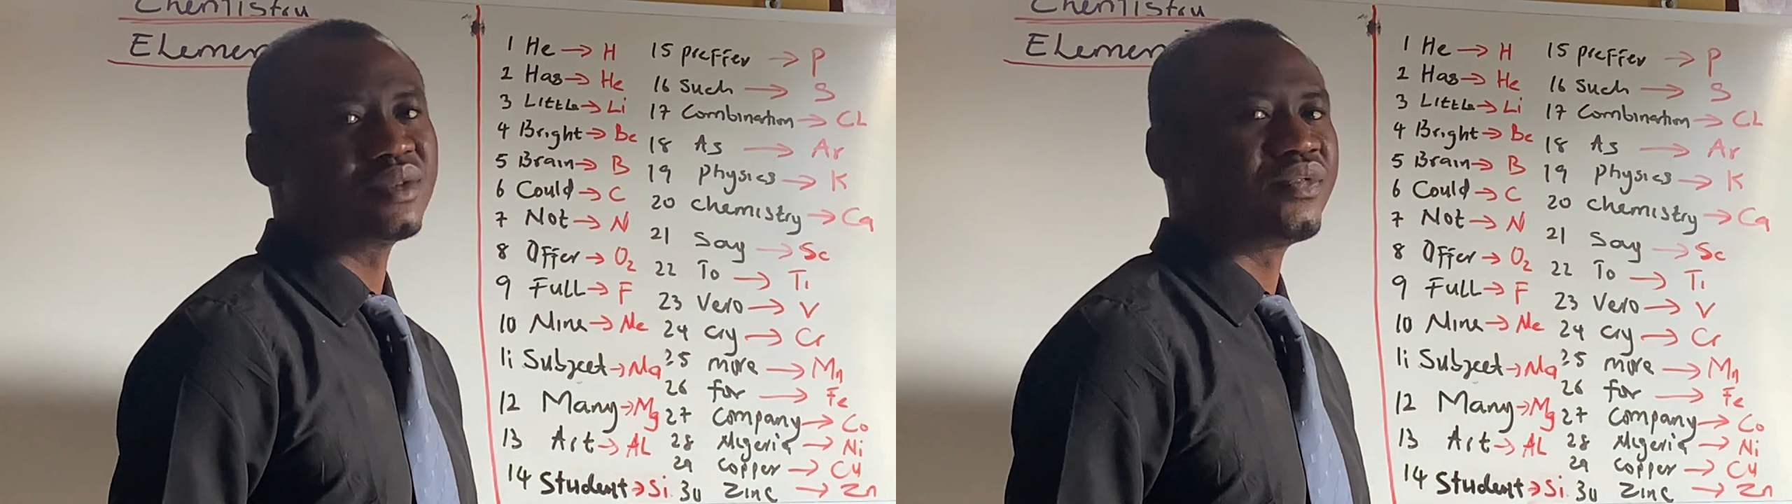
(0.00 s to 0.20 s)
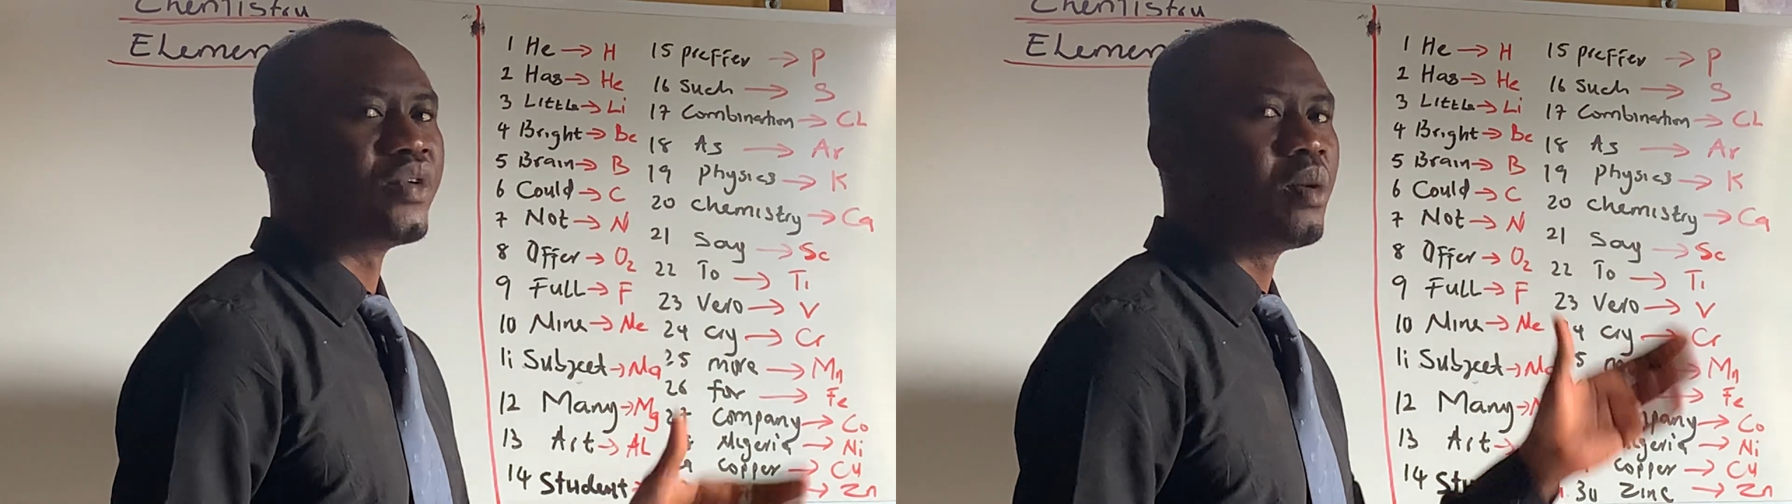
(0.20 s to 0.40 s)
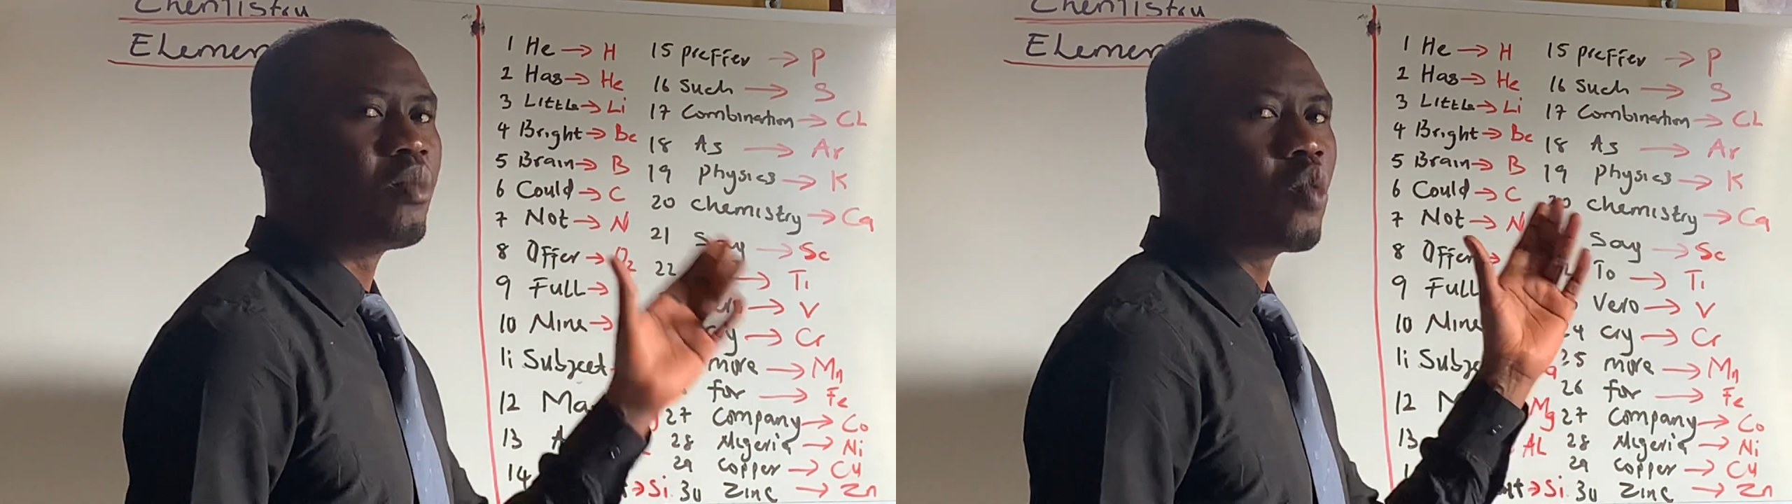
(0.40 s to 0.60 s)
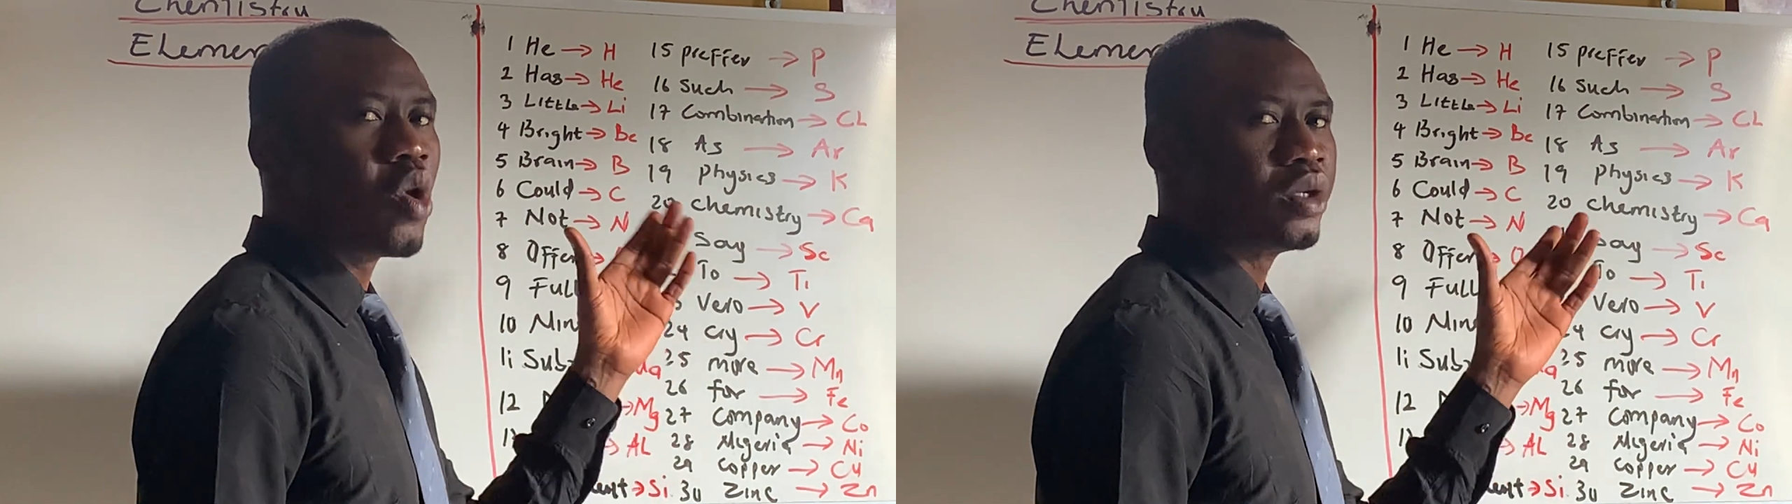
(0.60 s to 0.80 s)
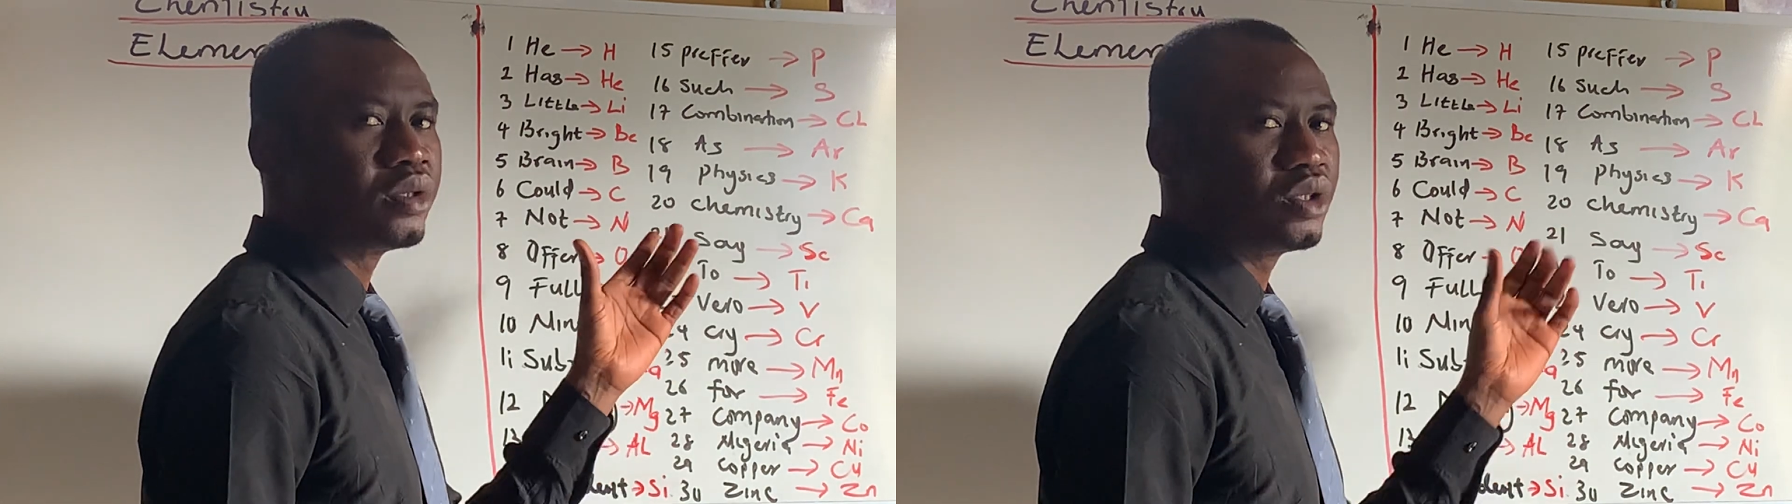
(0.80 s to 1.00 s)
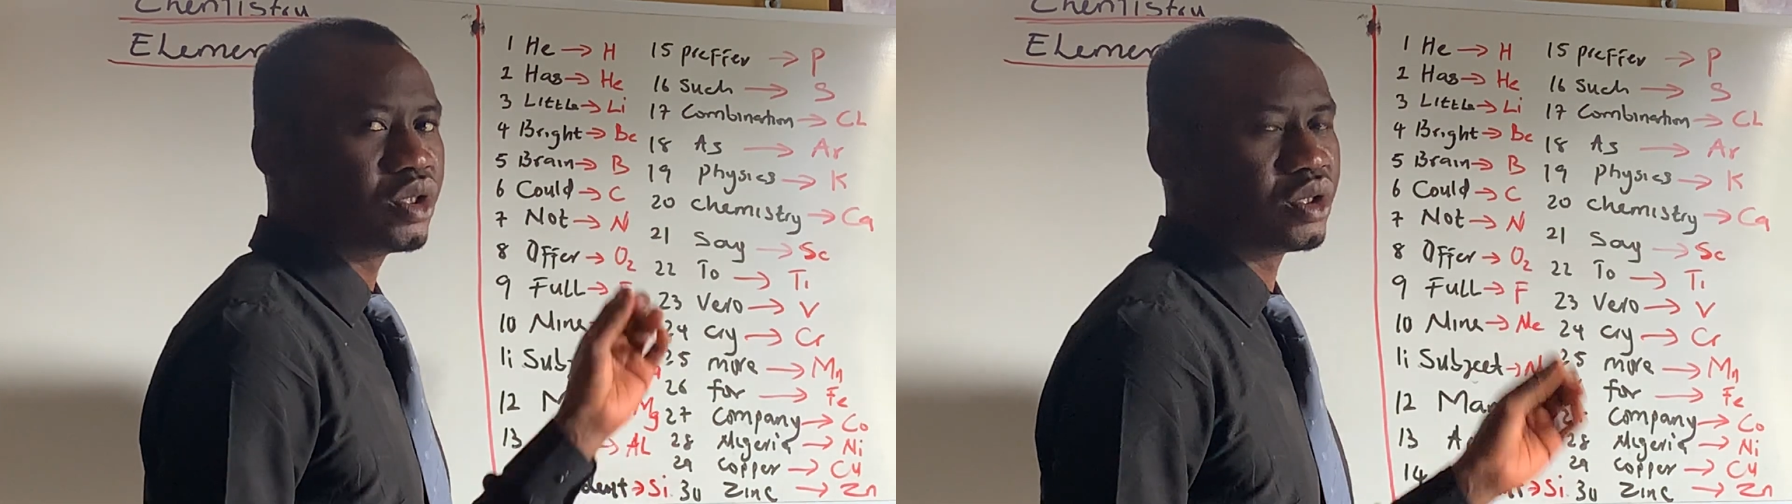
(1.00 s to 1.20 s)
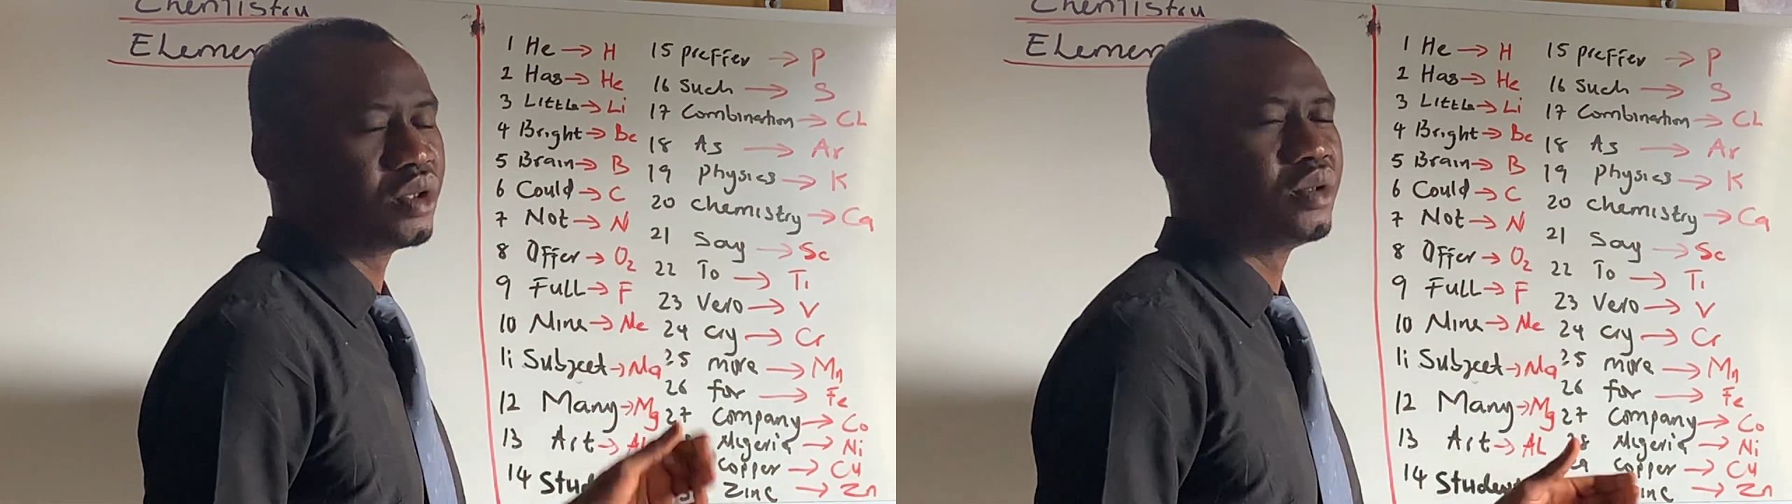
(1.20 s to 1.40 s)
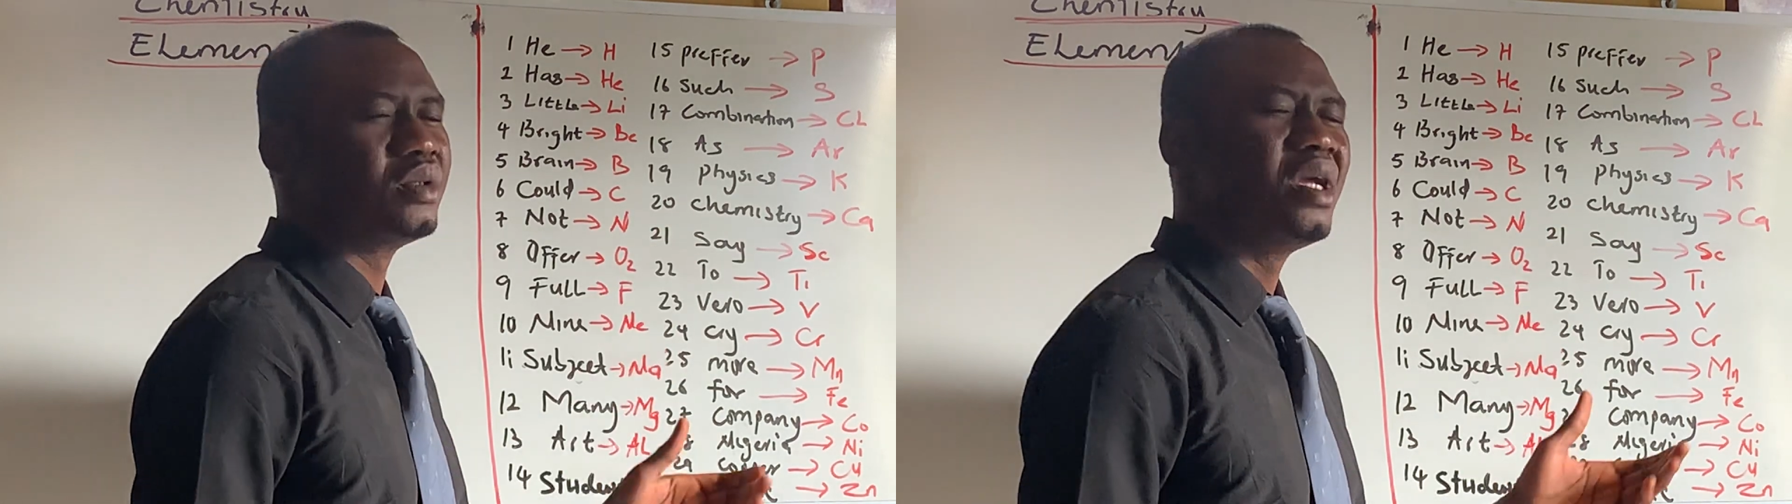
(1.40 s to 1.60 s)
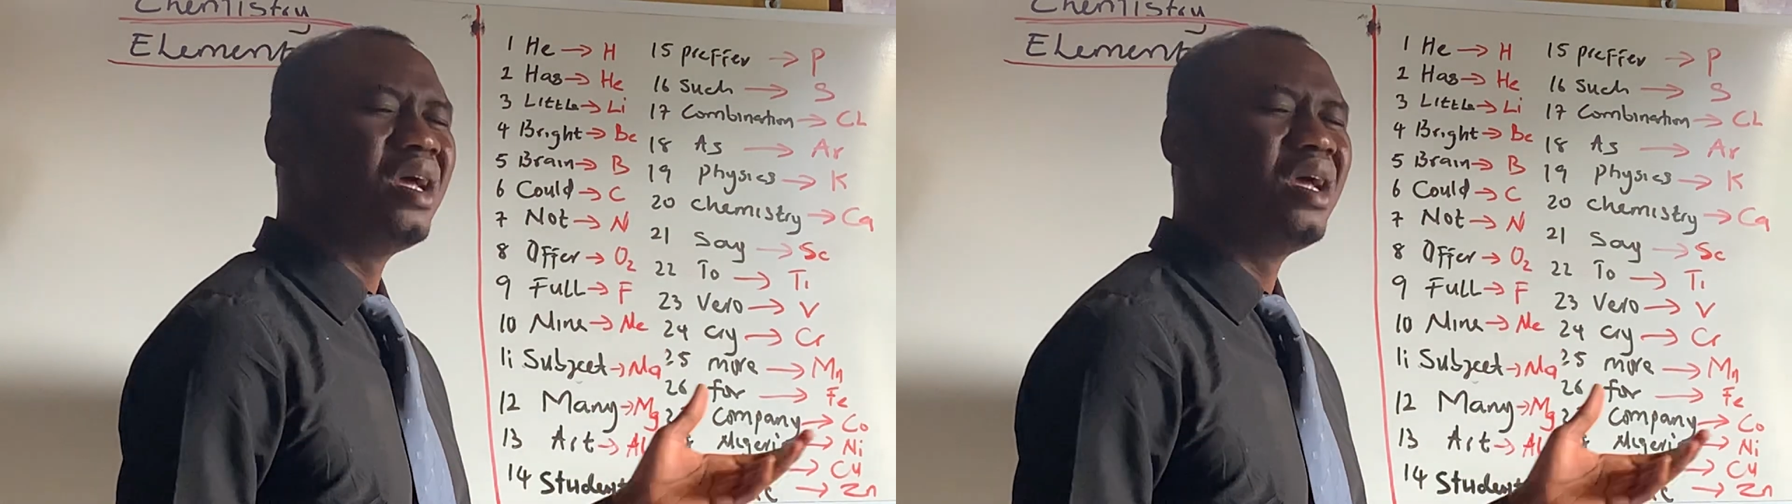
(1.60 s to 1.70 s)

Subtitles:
from 1 to